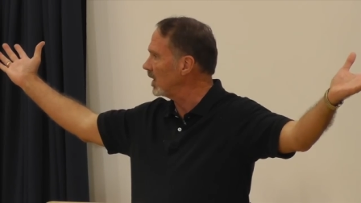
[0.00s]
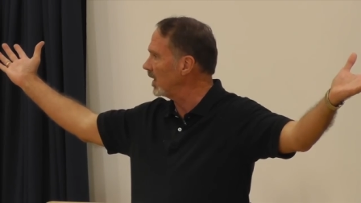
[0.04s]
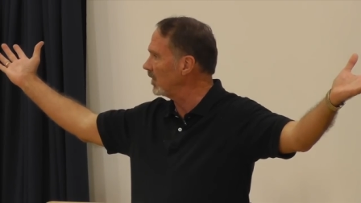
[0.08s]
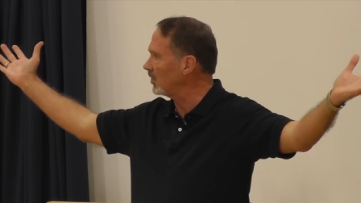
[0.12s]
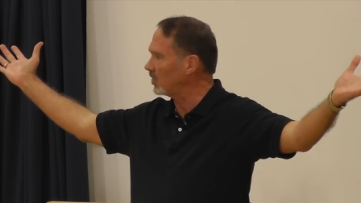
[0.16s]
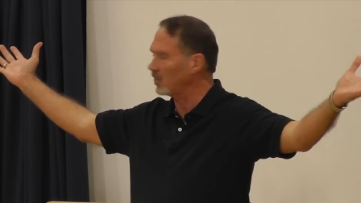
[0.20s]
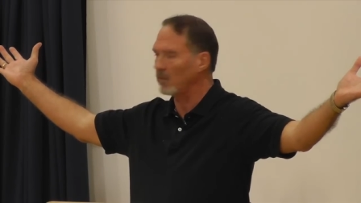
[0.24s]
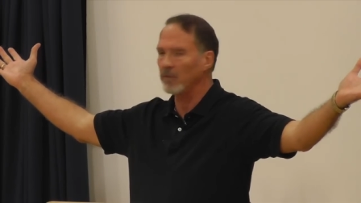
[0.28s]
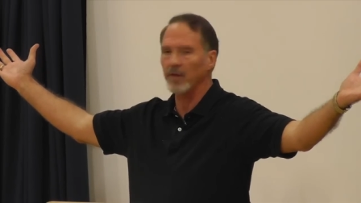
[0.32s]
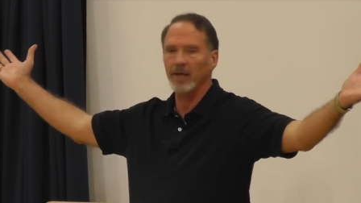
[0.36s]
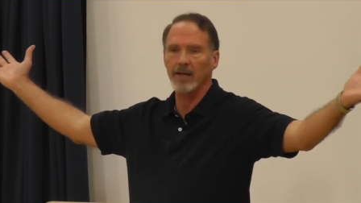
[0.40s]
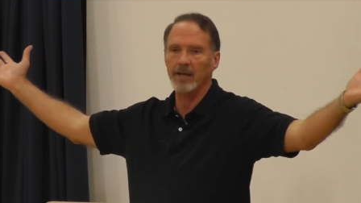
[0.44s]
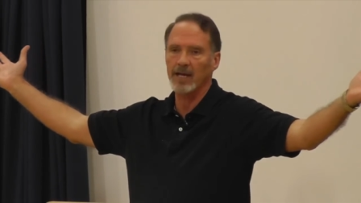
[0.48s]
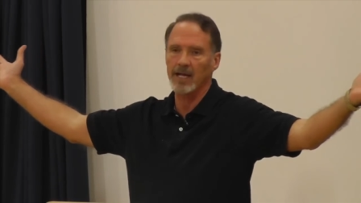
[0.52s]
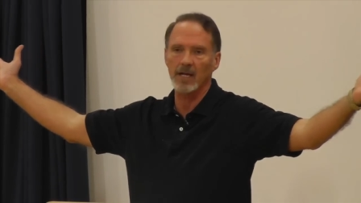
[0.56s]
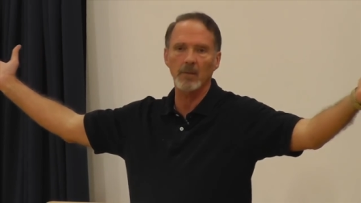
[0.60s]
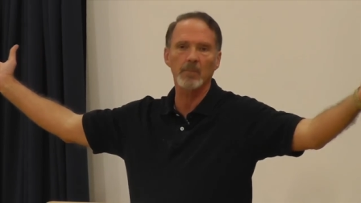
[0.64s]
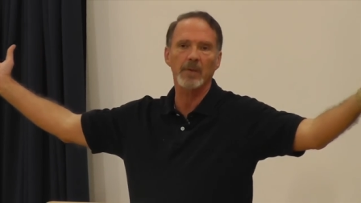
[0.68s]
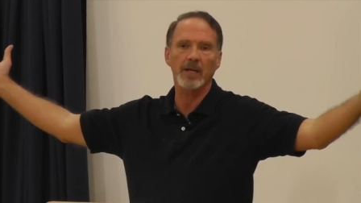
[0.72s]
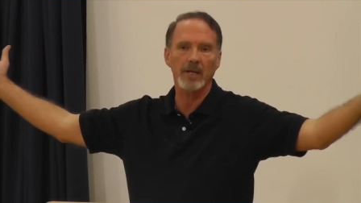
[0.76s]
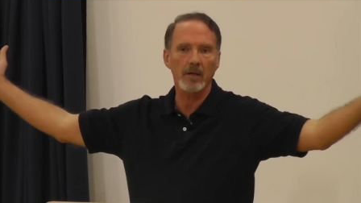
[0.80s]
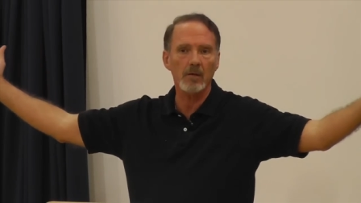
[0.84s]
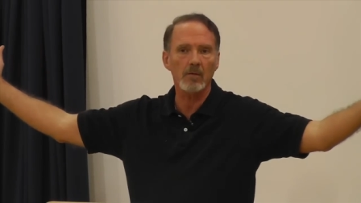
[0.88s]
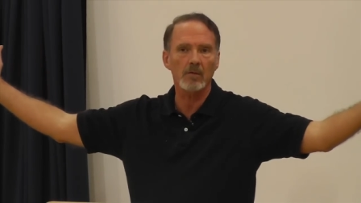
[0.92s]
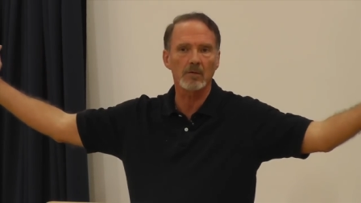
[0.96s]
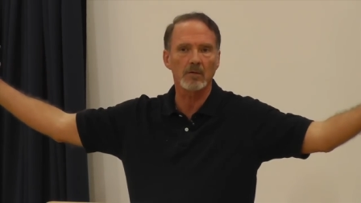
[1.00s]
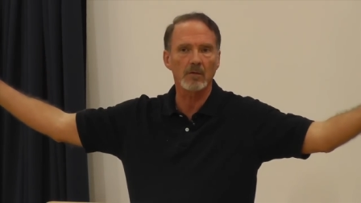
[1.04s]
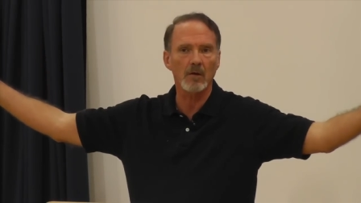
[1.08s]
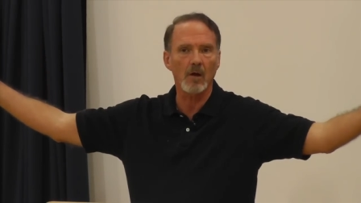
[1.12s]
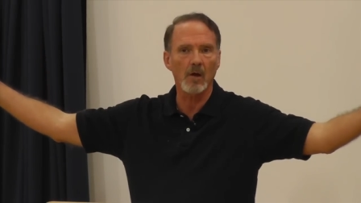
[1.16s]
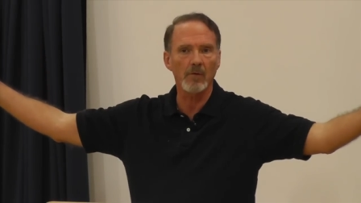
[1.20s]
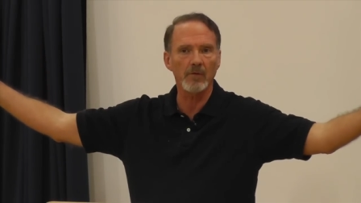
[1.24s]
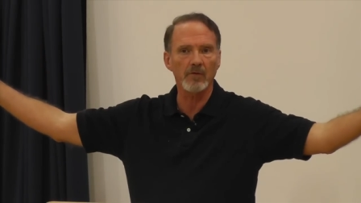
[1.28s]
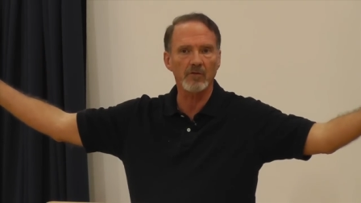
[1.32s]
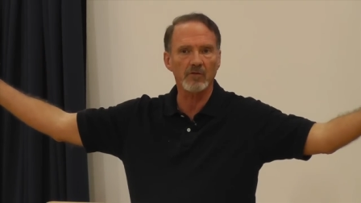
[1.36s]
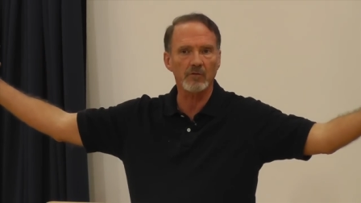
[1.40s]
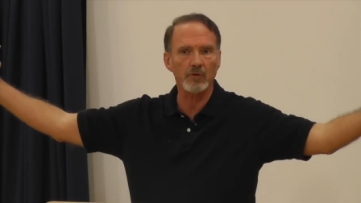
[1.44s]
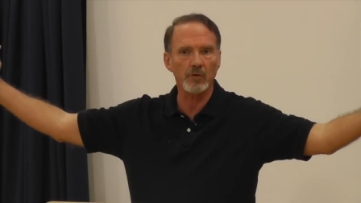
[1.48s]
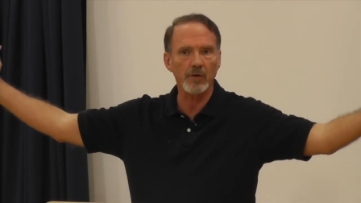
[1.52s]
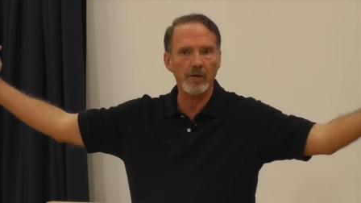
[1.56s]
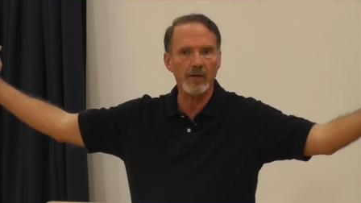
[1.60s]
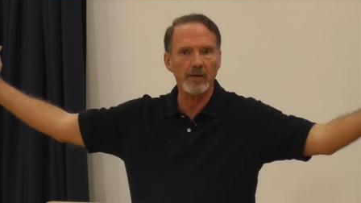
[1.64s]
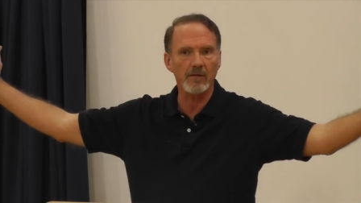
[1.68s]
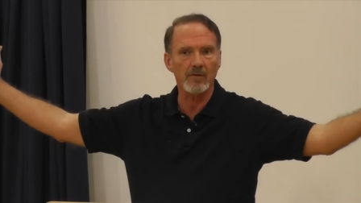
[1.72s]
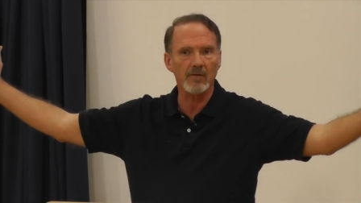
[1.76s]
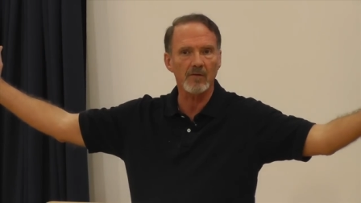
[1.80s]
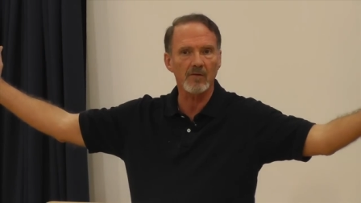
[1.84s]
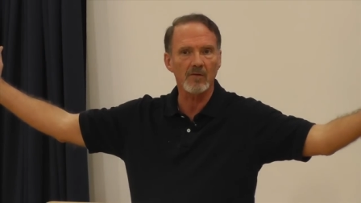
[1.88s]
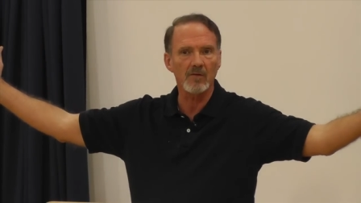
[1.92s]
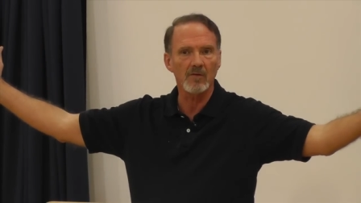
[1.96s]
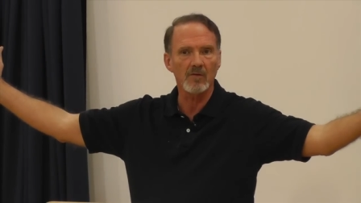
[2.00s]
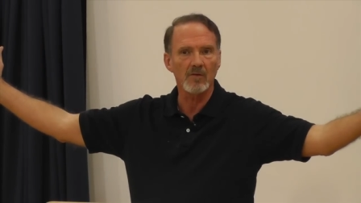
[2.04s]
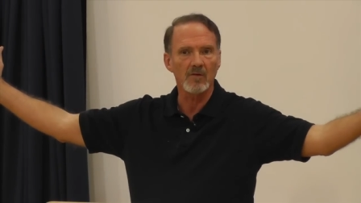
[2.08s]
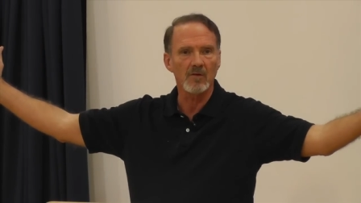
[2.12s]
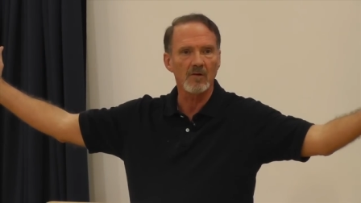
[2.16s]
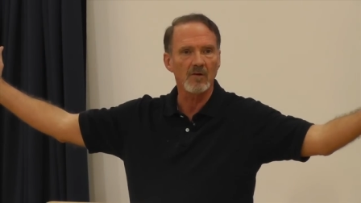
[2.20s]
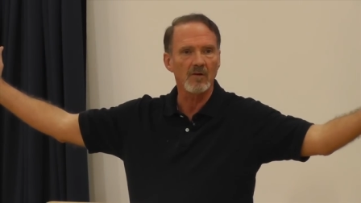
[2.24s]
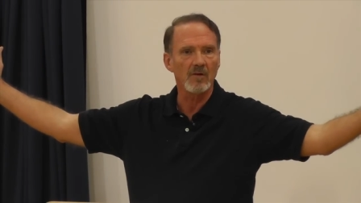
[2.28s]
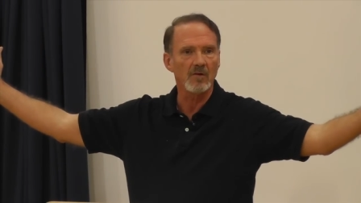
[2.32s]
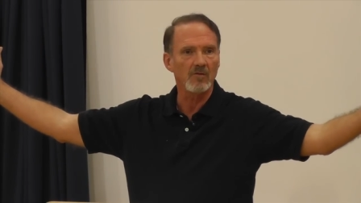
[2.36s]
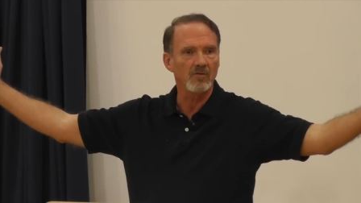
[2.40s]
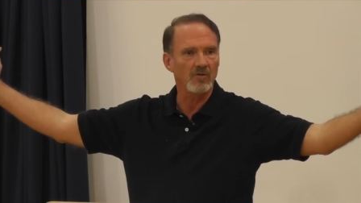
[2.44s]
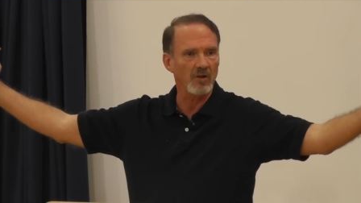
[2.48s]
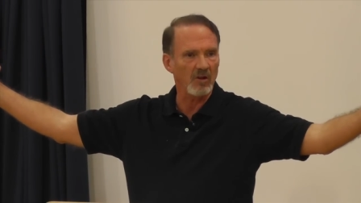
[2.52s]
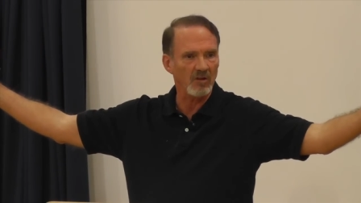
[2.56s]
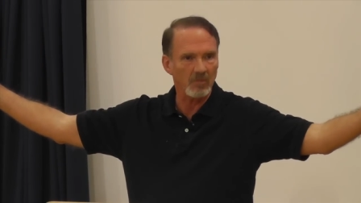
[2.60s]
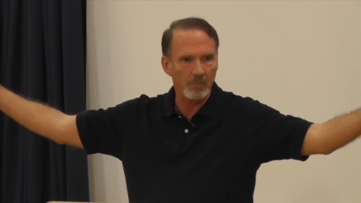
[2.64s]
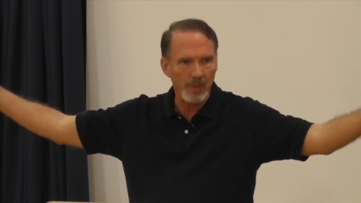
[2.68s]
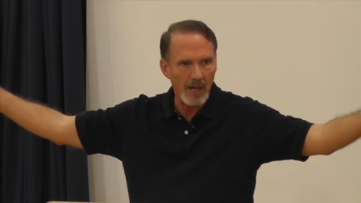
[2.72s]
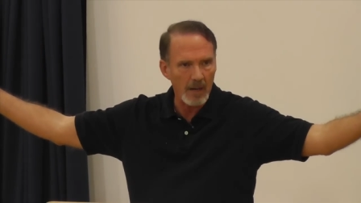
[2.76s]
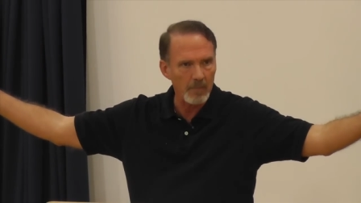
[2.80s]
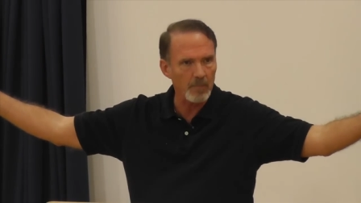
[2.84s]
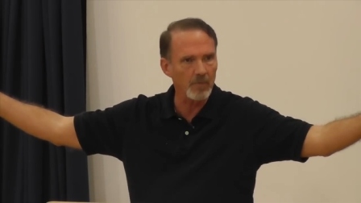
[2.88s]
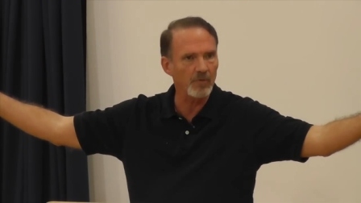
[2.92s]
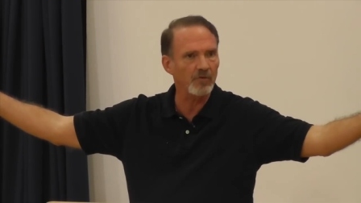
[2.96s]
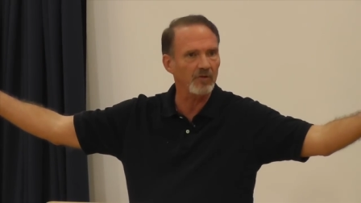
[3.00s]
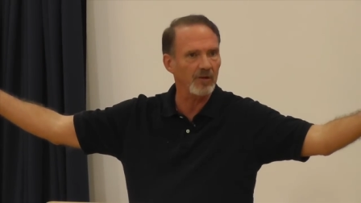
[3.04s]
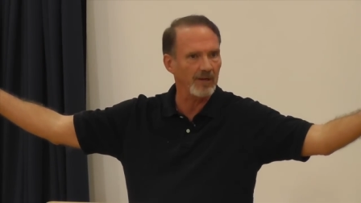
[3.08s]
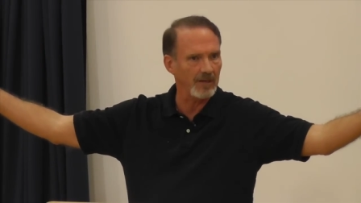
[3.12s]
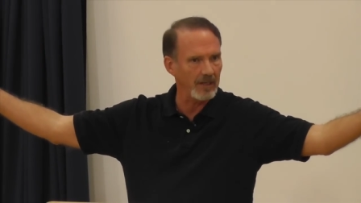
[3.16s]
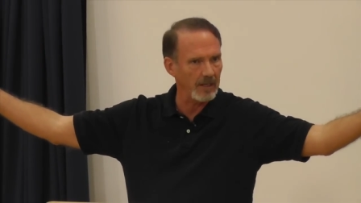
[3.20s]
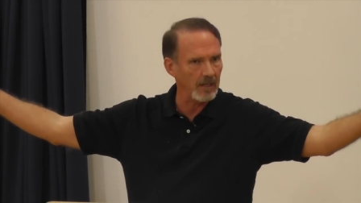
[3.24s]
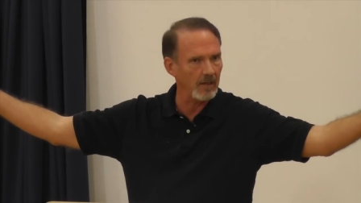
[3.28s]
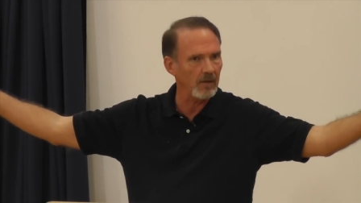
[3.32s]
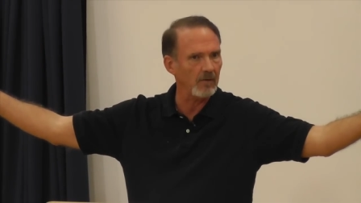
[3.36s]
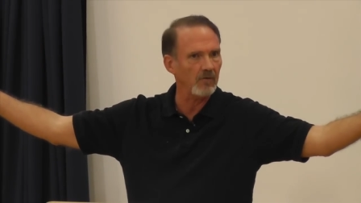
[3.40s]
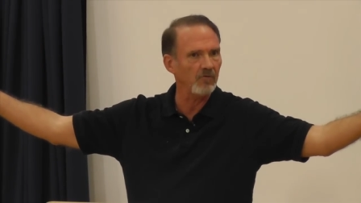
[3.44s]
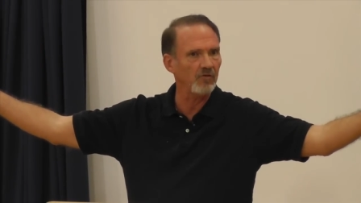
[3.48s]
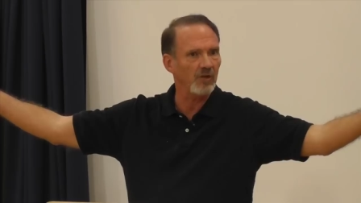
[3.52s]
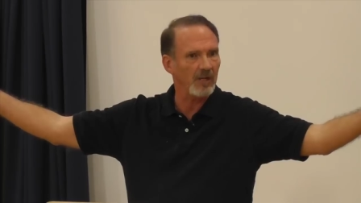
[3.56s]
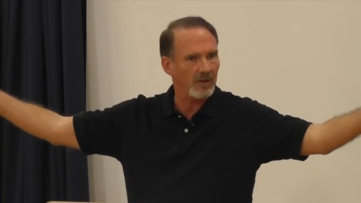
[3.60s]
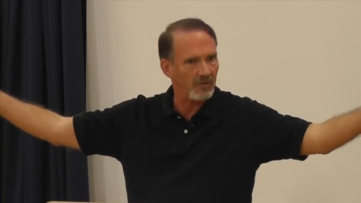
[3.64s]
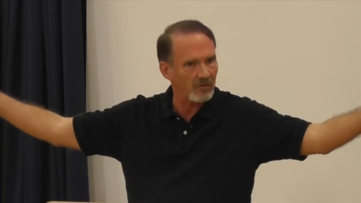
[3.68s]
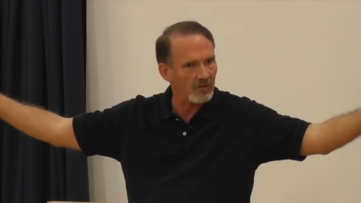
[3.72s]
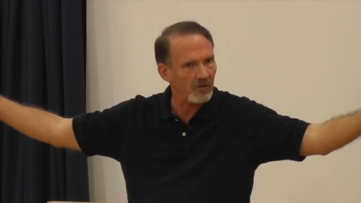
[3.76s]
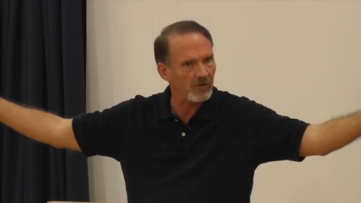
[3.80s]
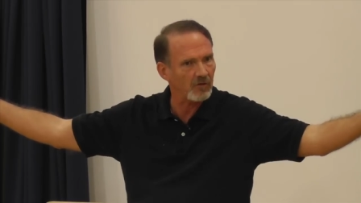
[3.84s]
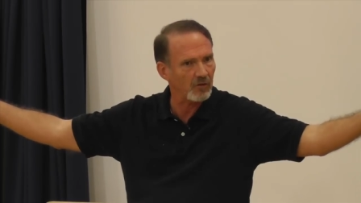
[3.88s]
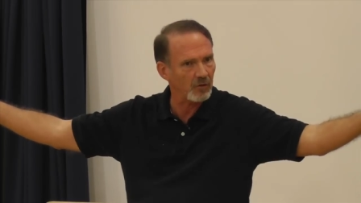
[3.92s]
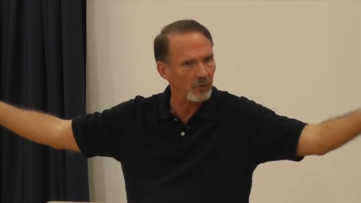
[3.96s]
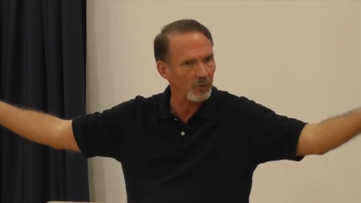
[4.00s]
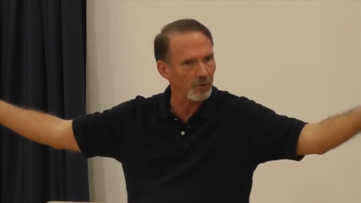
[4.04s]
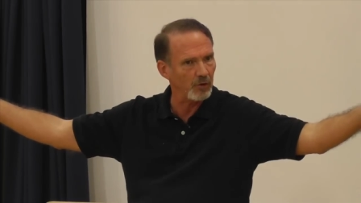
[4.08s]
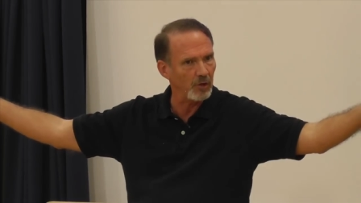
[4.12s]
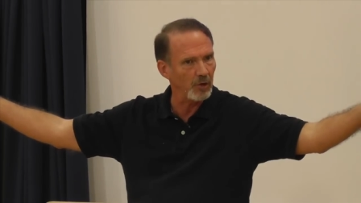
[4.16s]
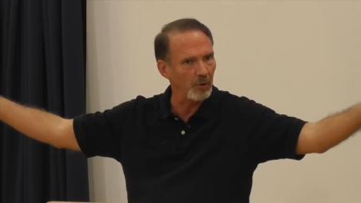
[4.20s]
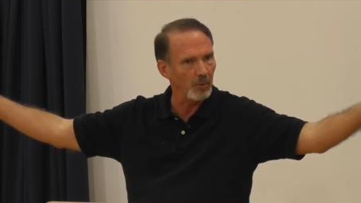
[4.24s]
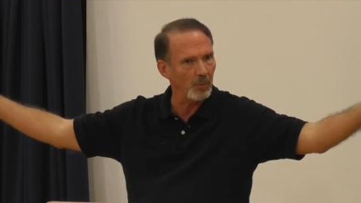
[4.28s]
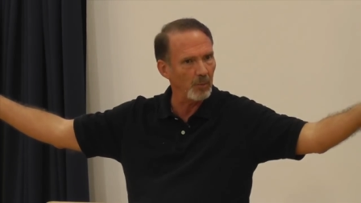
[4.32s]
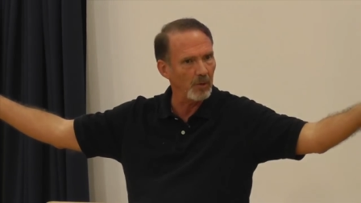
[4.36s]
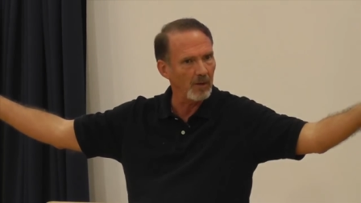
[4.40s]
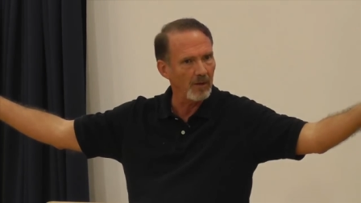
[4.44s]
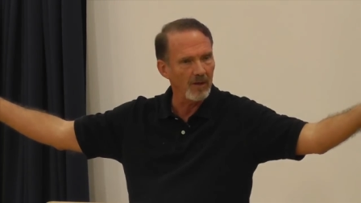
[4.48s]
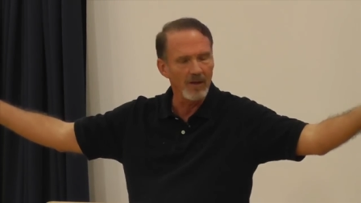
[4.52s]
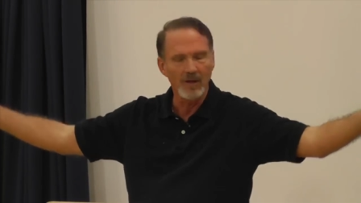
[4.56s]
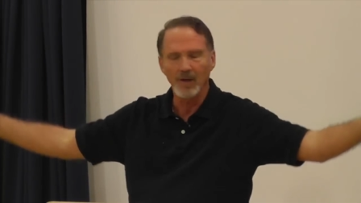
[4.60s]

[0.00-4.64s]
And so they get them healed on the street just by presenting Jesus to them.